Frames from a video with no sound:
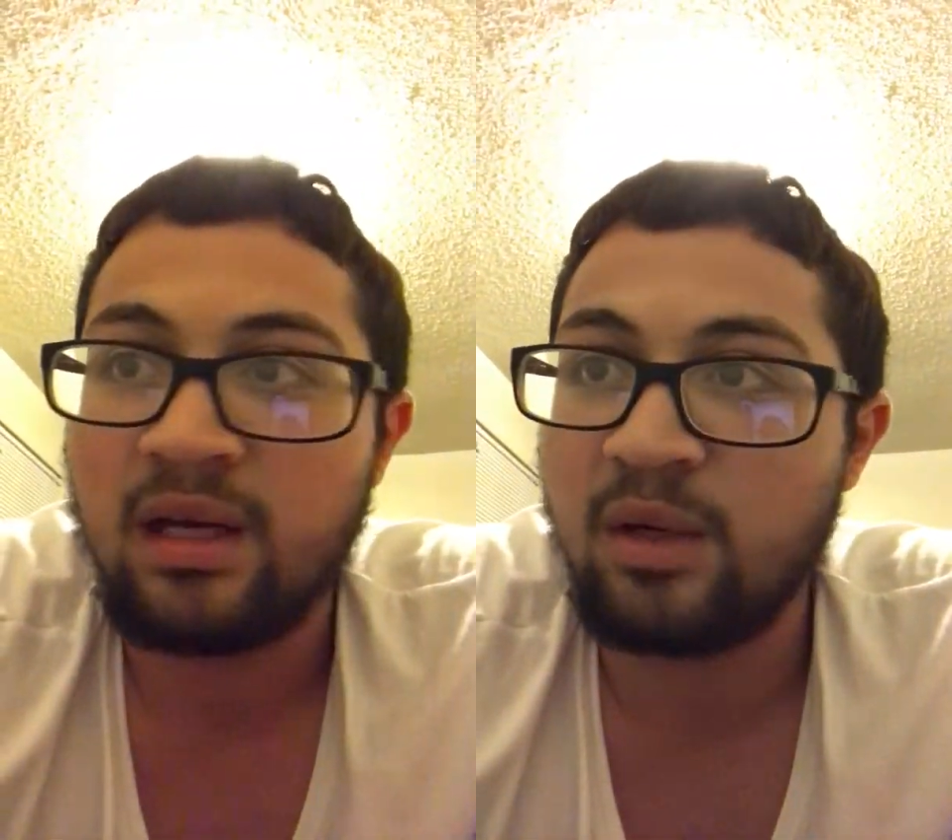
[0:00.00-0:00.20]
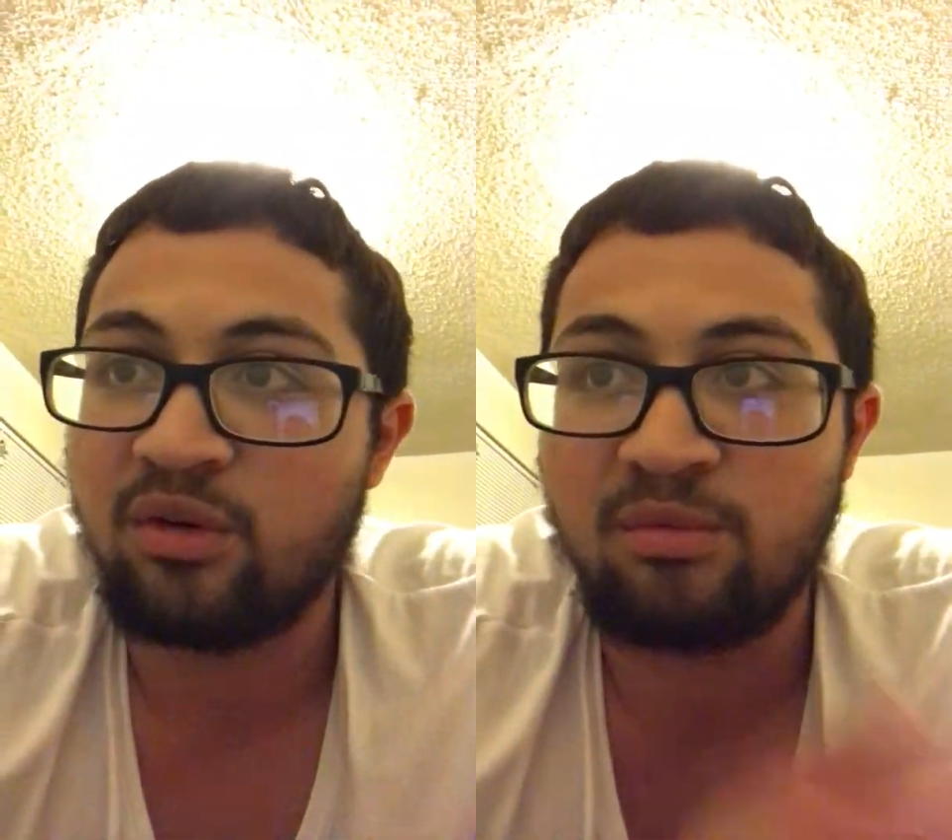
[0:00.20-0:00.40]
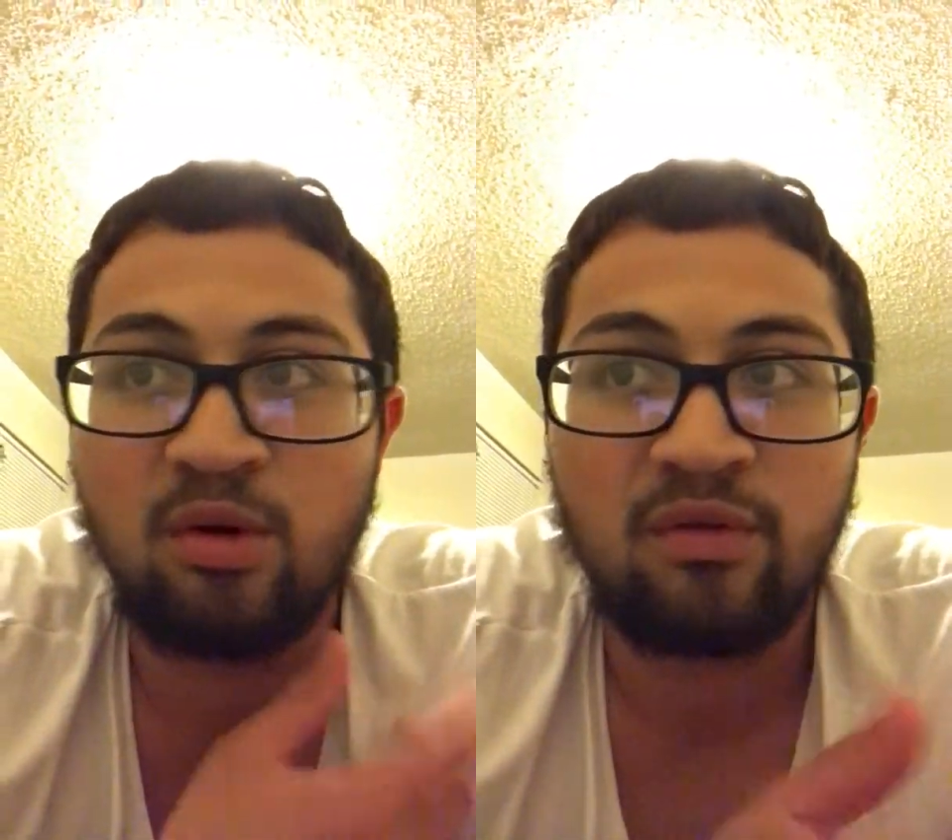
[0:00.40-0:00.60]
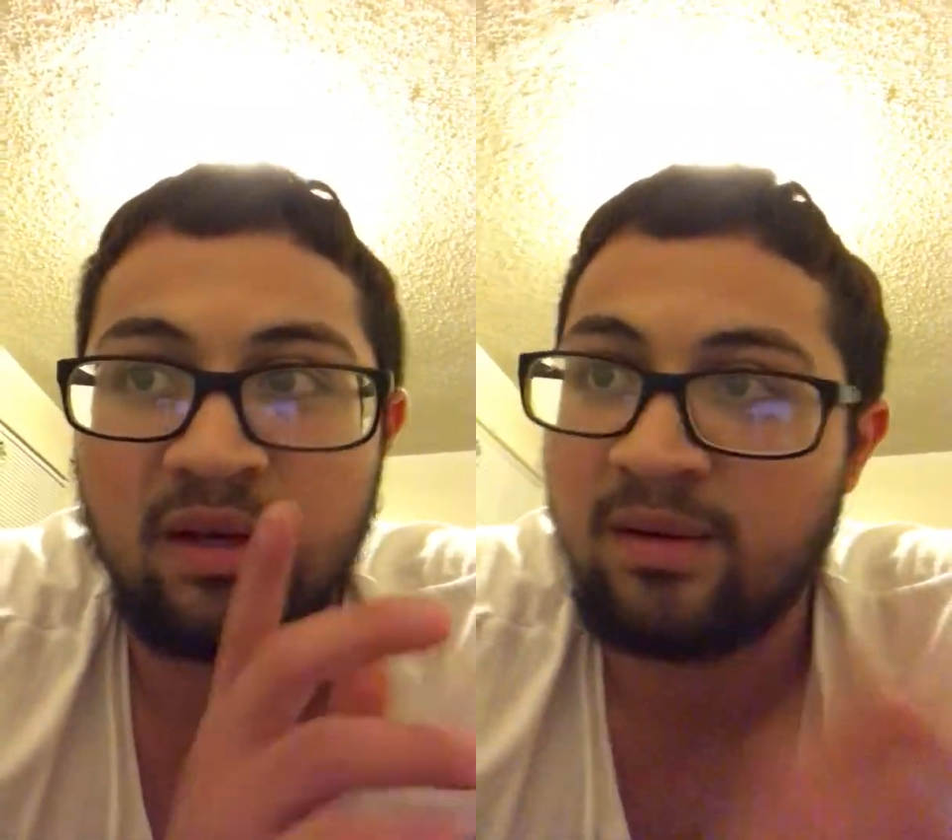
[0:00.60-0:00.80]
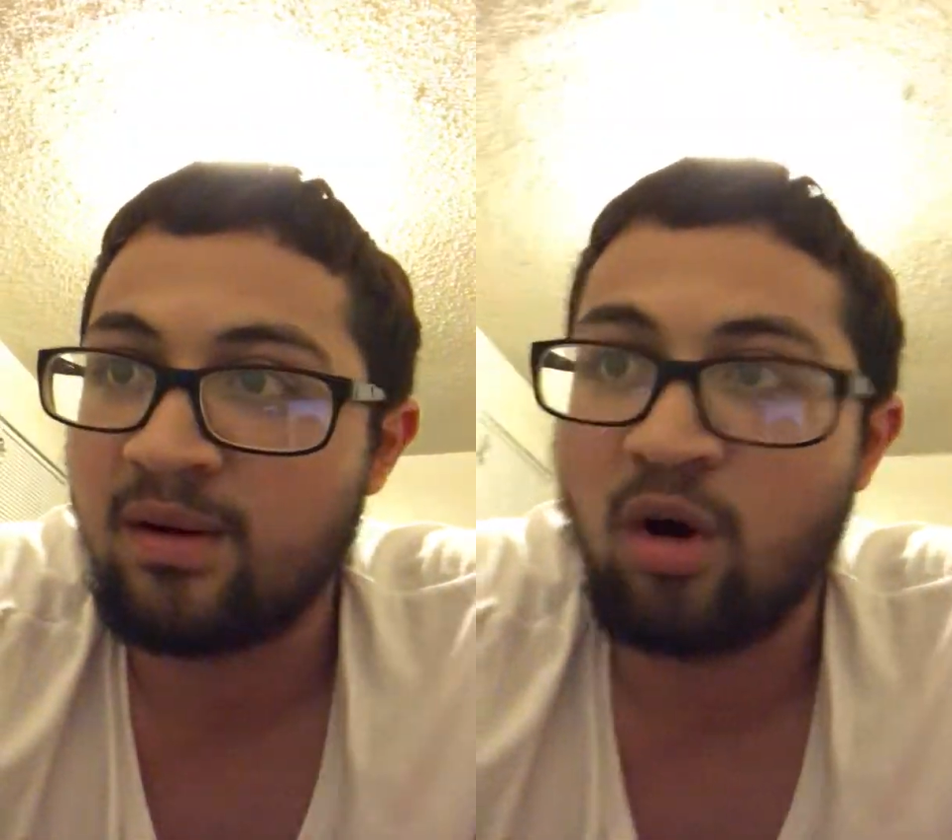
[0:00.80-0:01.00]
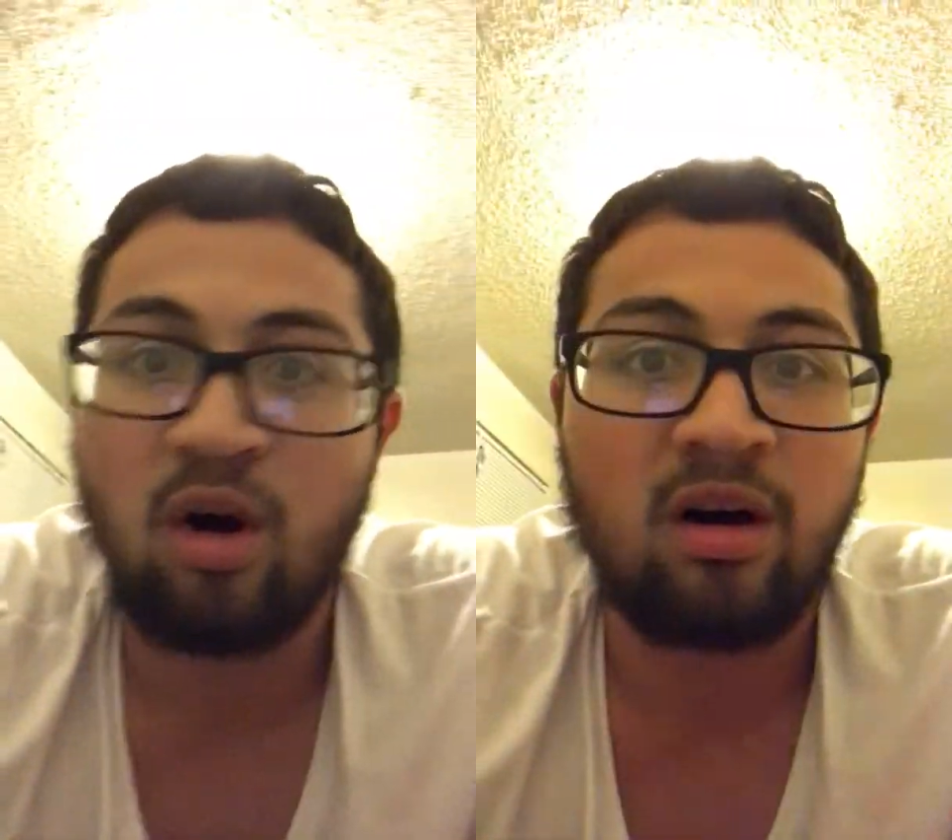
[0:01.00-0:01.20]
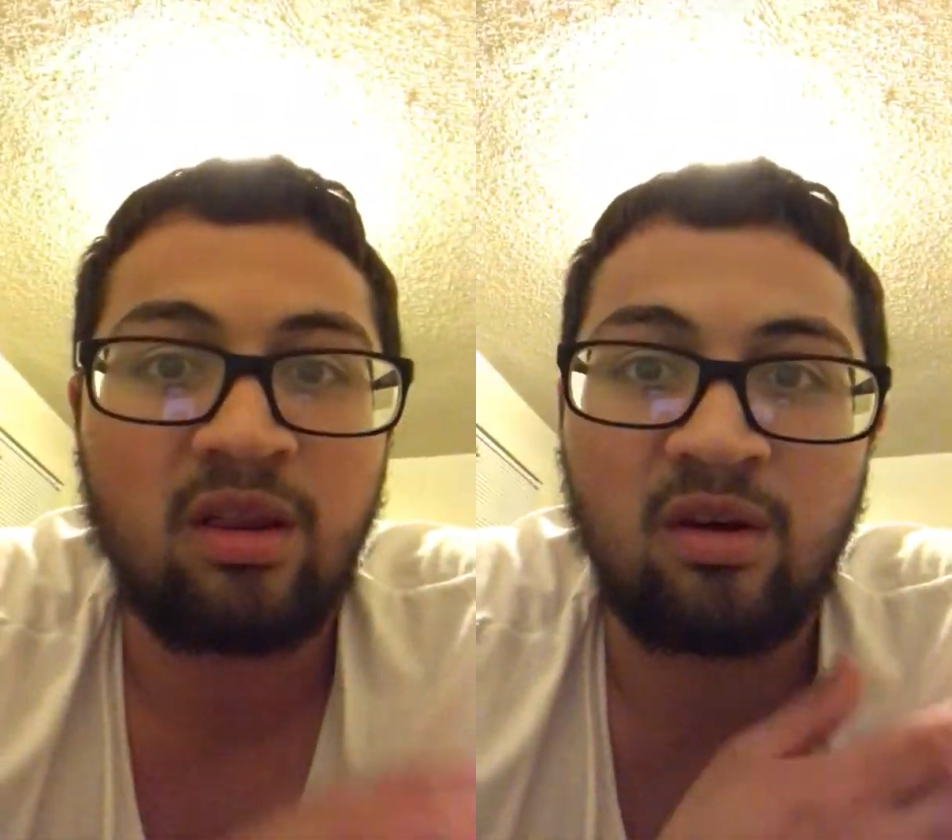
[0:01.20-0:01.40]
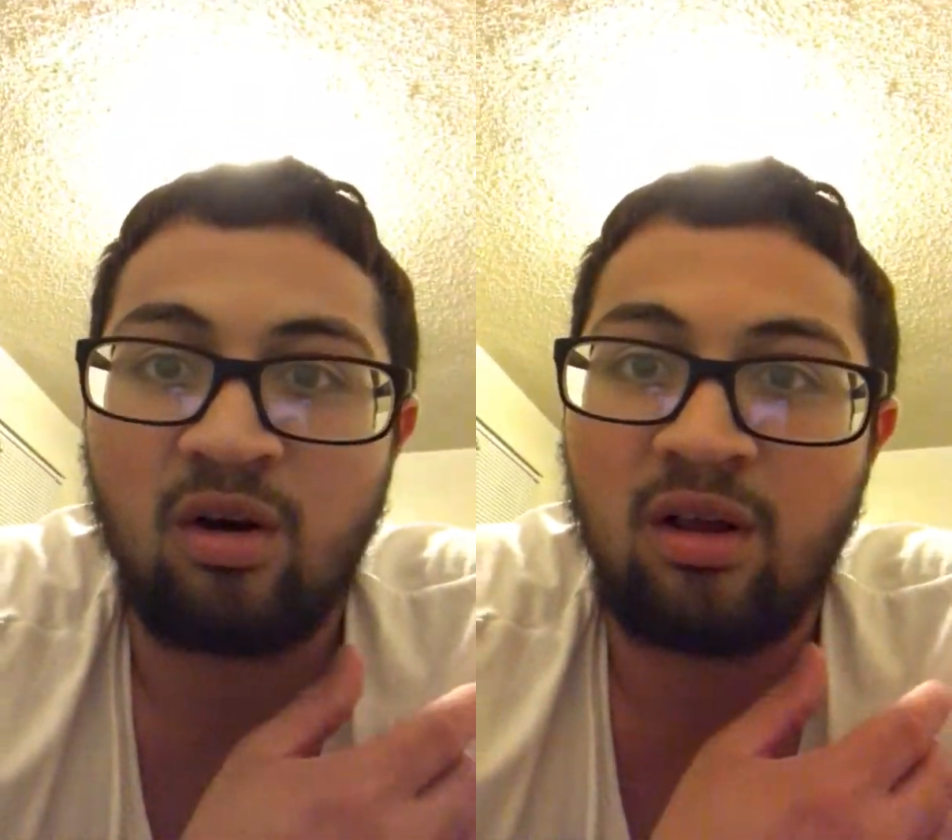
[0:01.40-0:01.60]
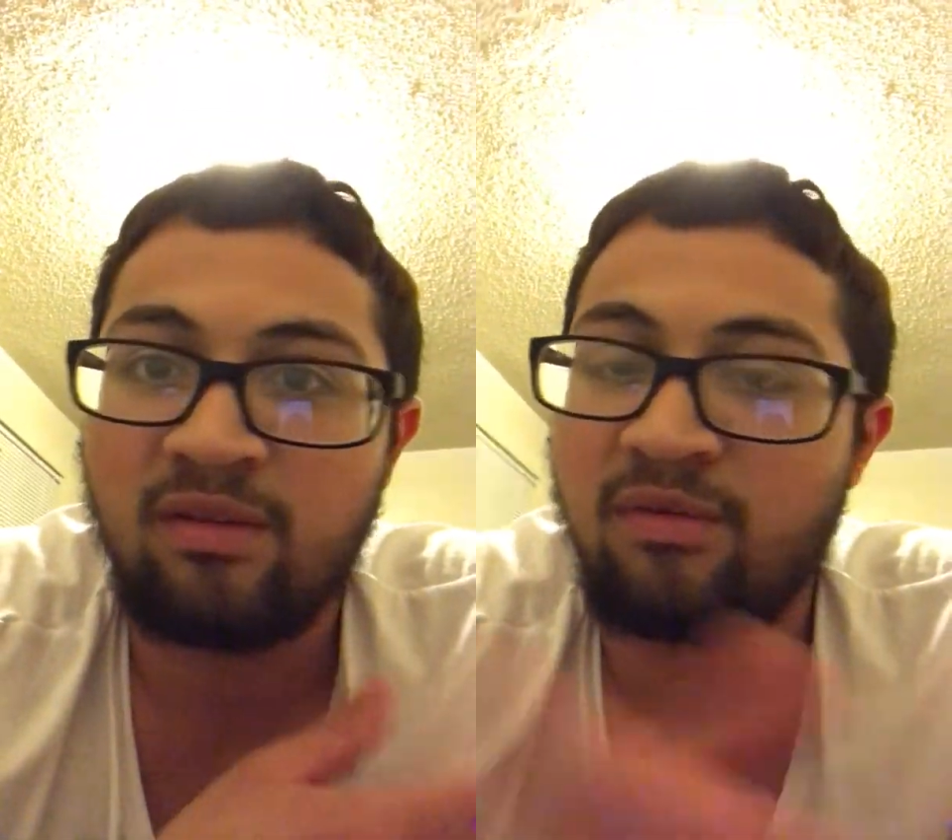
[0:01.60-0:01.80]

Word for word: It was moving all the all the